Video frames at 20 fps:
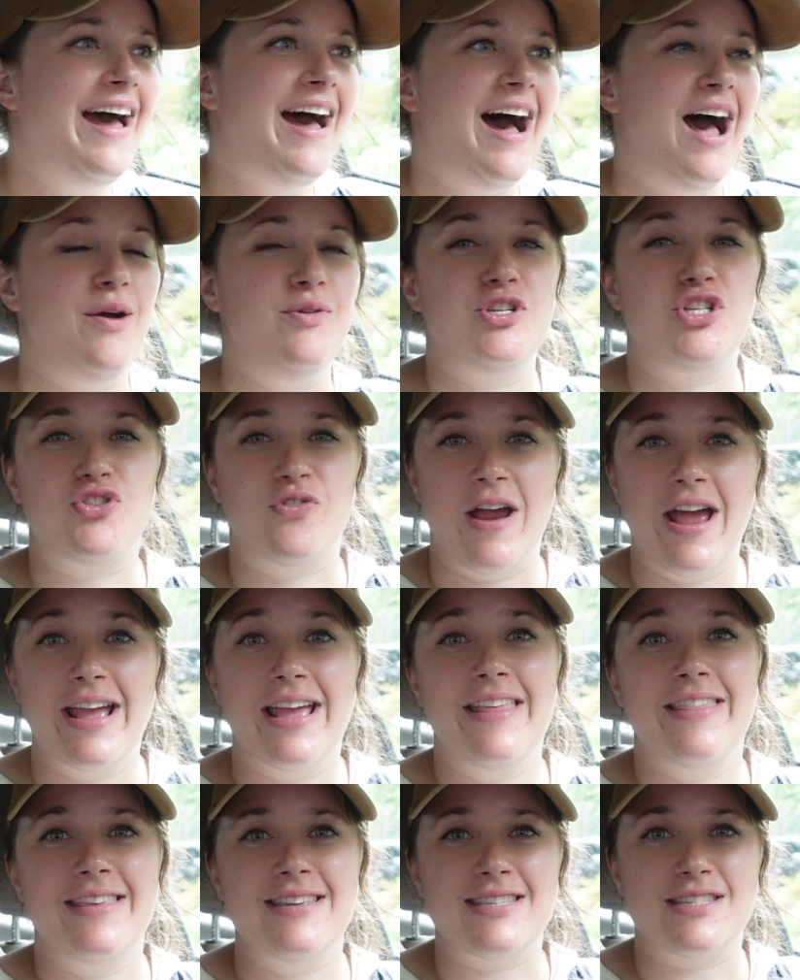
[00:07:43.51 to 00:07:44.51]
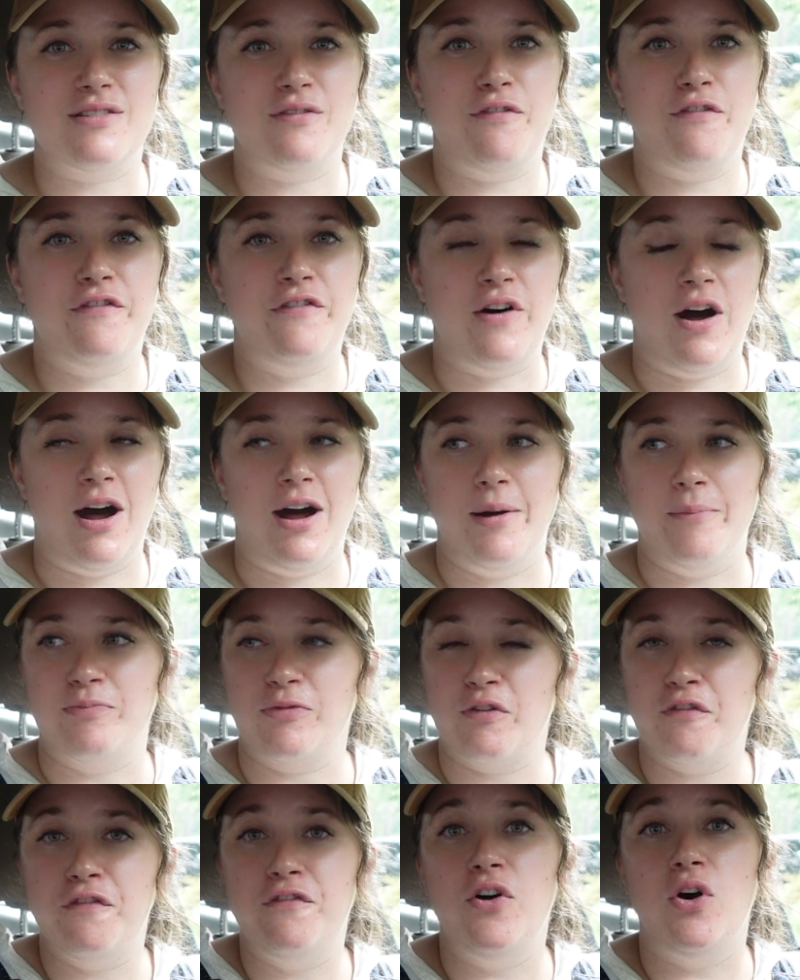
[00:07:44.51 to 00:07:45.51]
I was dragging this
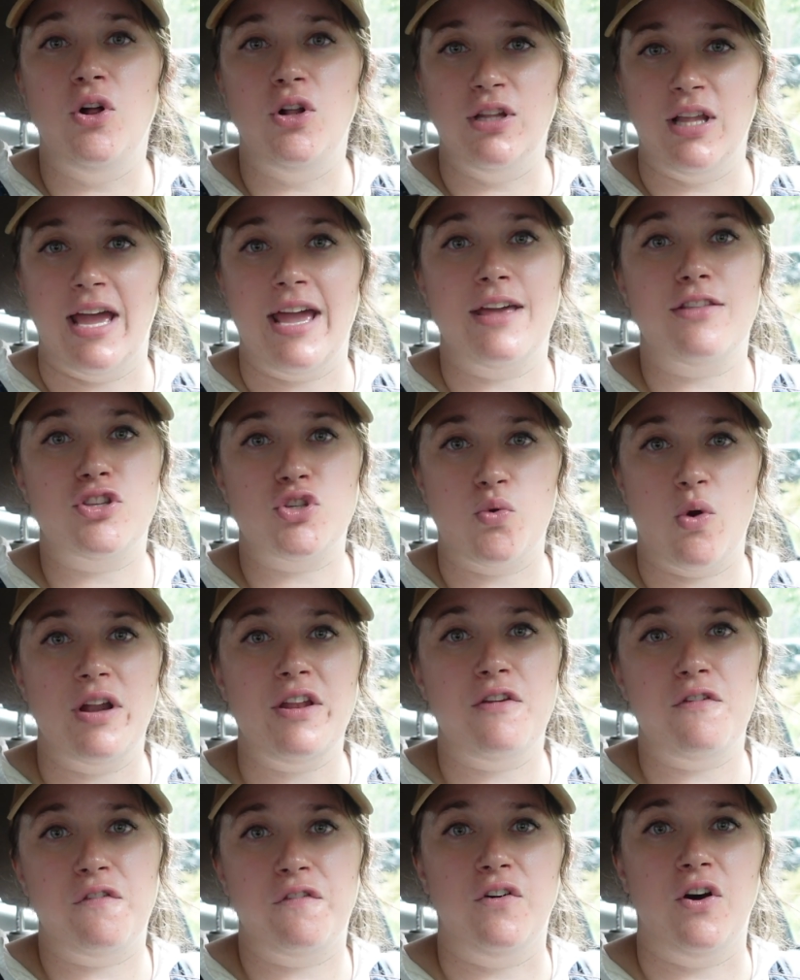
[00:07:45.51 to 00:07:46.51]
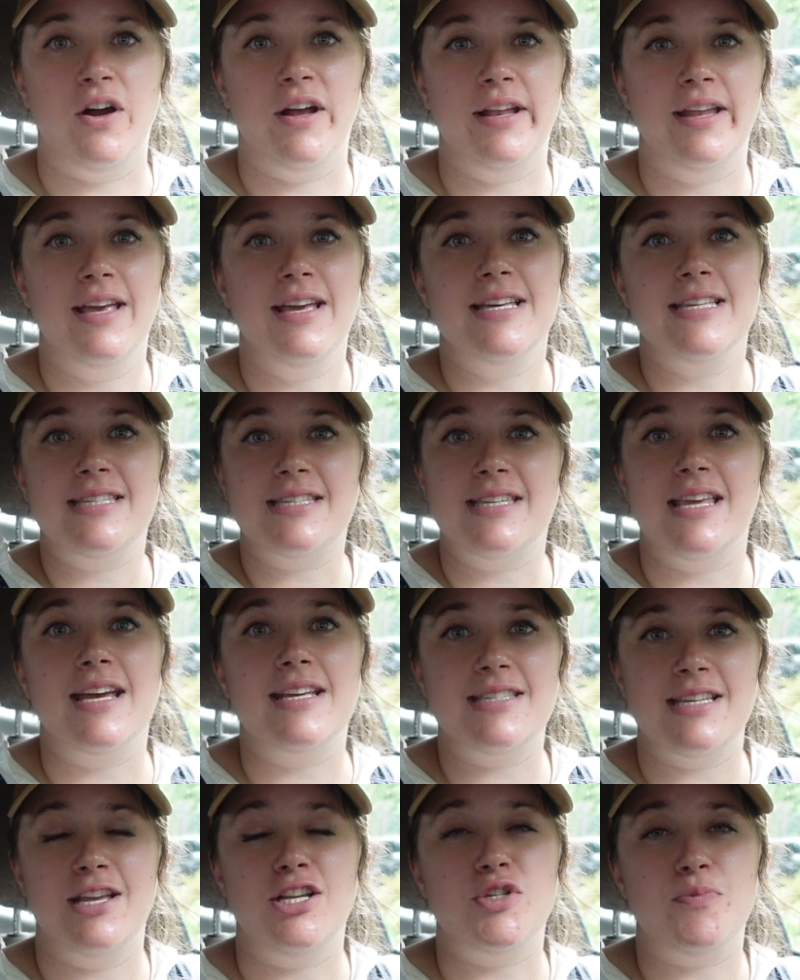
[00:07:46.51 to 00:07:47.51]
full length 20-foot
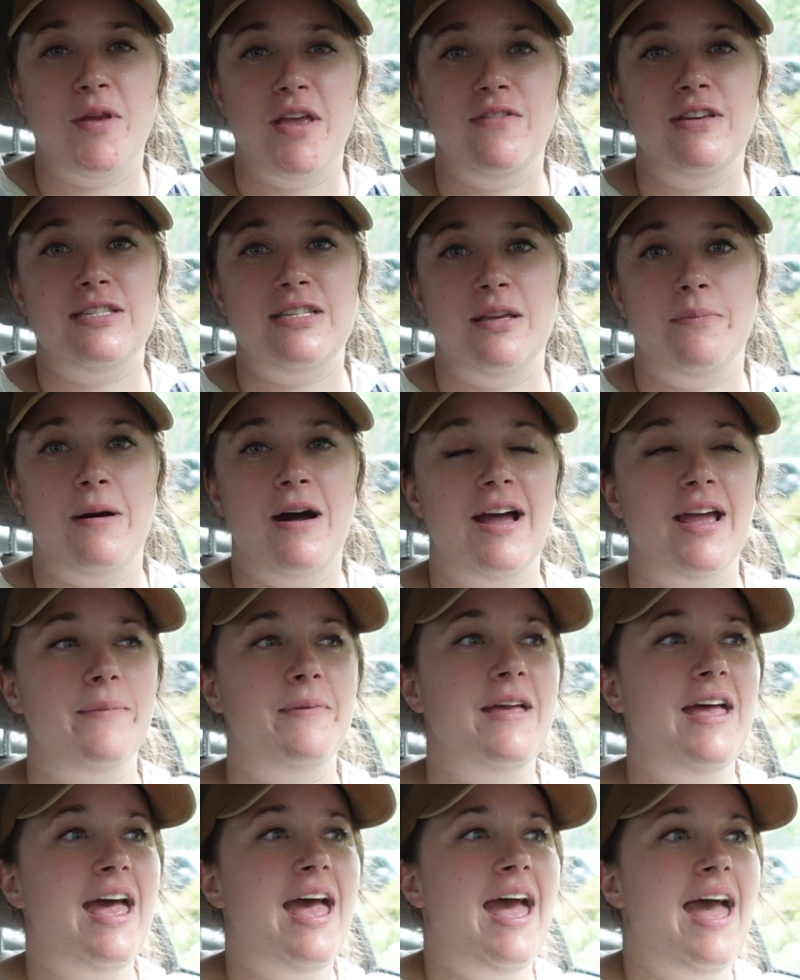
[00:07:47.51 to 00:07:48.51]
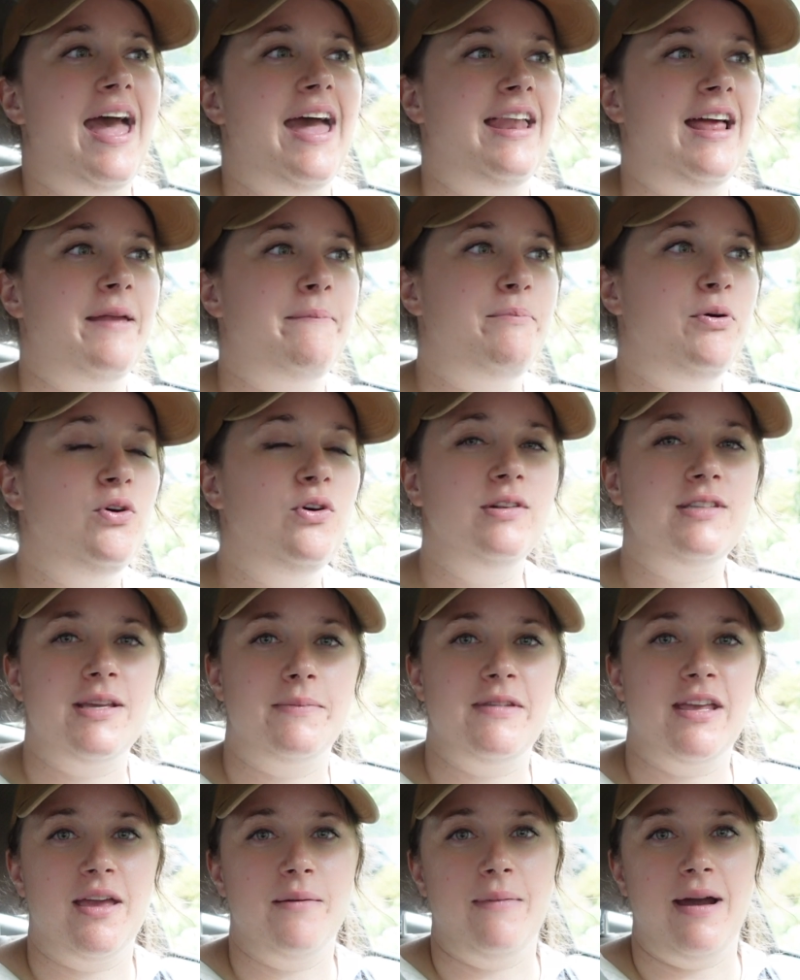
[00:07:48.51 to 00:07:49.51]
6-inch PVC pipe, and I pulled
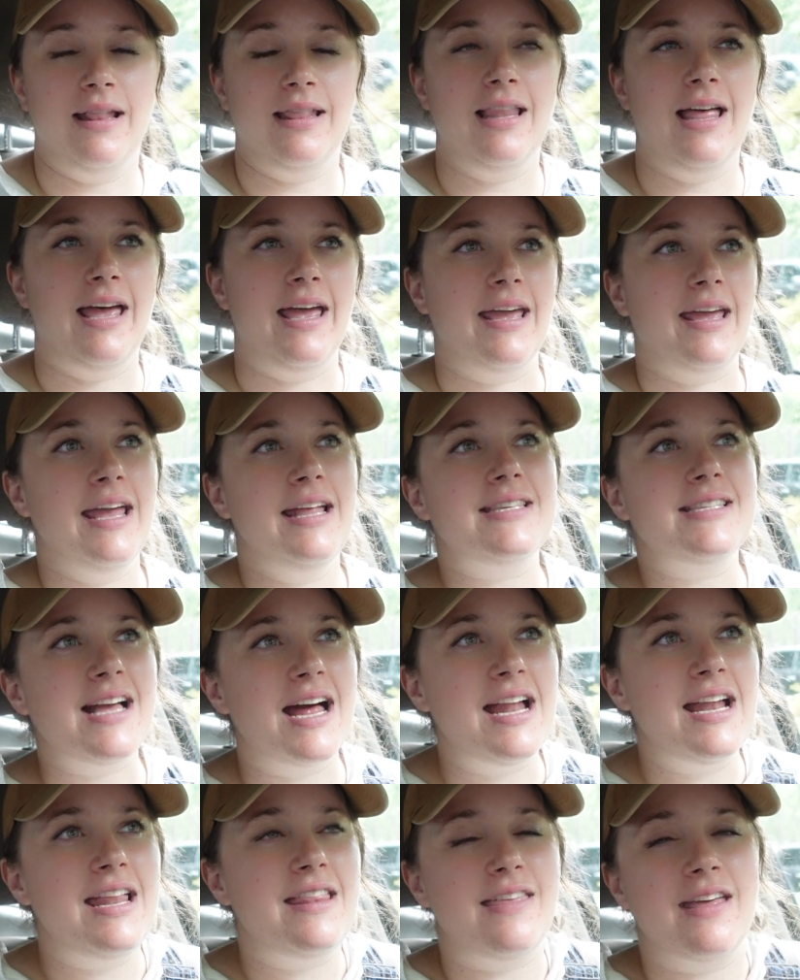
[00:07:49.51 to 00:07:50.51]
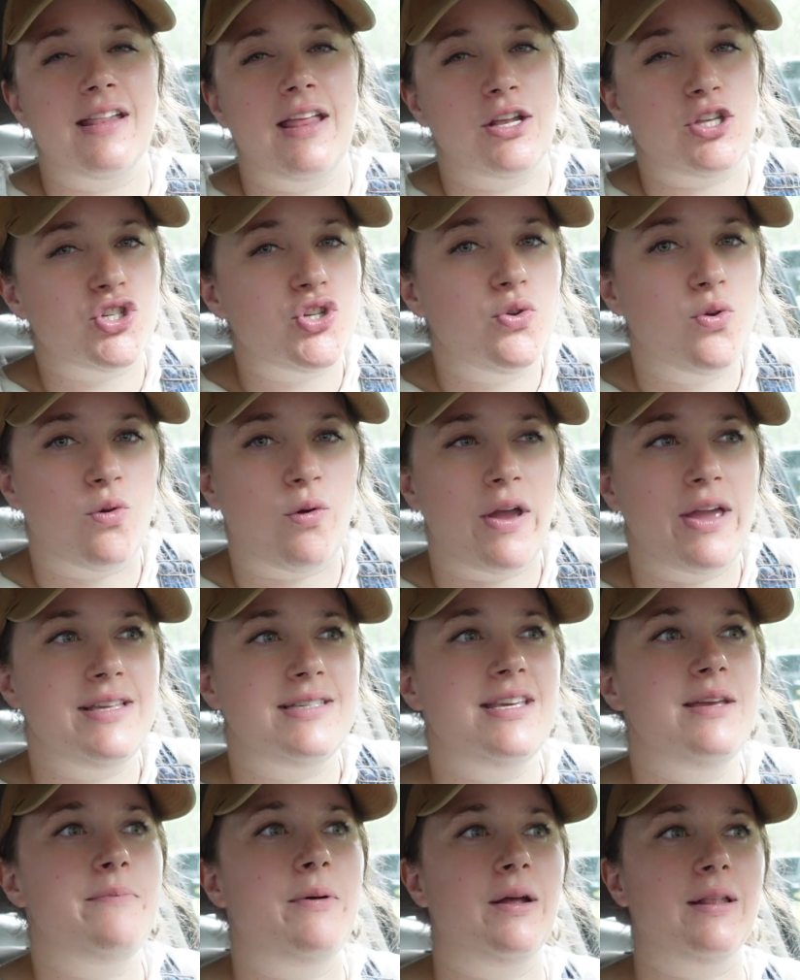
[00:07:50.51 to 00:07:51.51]
something in my leg. It's not anything like too
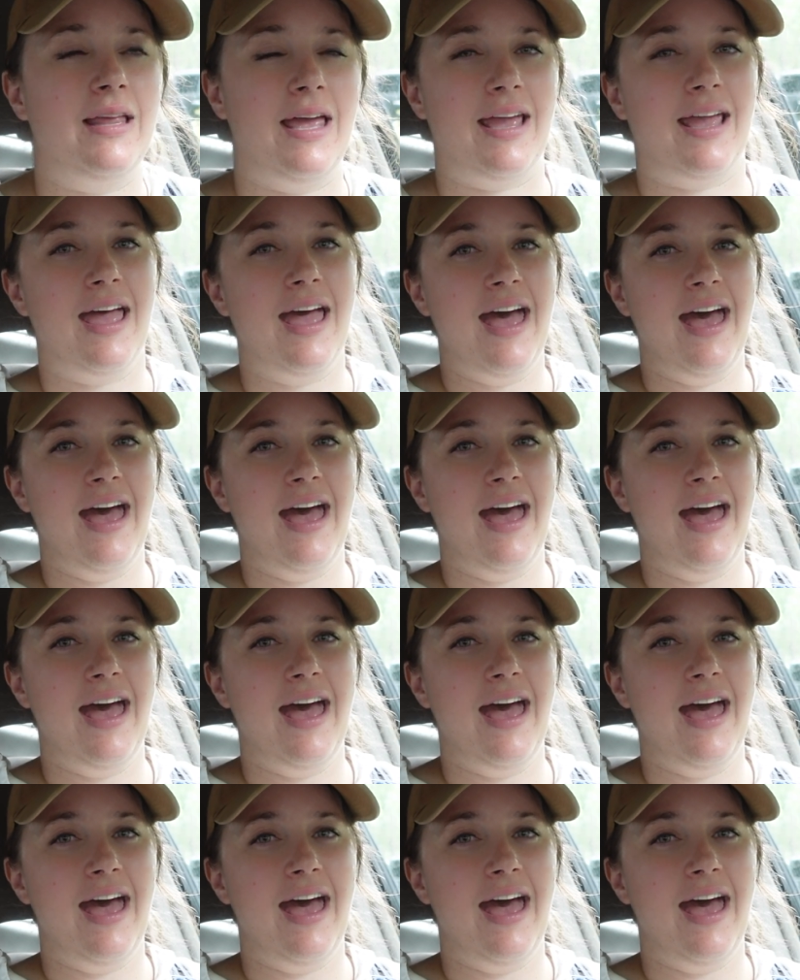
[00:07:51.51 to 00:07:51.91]
crazy, but like